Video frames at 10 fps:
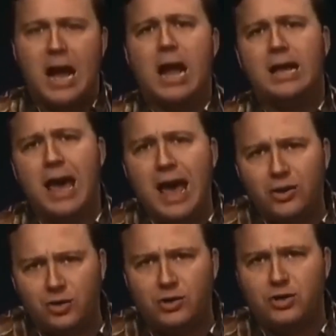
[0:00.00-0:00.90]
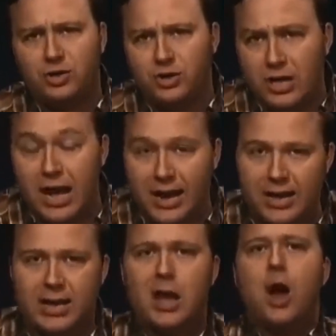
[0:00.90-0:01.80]
a cashless
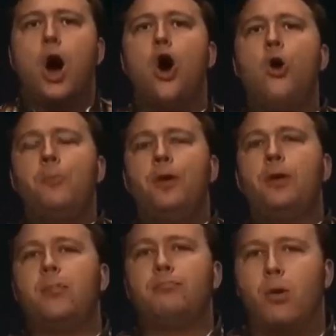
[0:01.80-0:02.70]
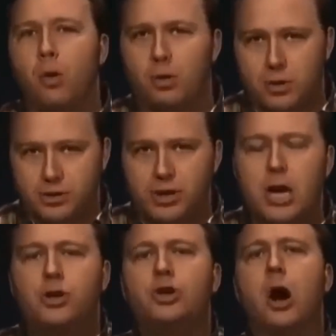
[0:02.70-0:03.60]
society, open borders,
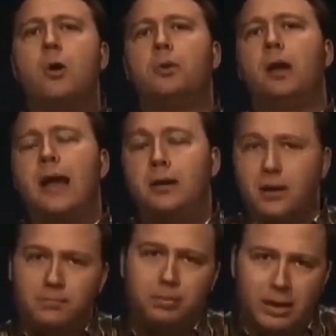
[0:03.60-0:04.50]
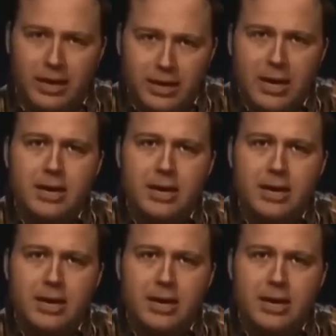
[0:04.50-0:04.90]
total and complete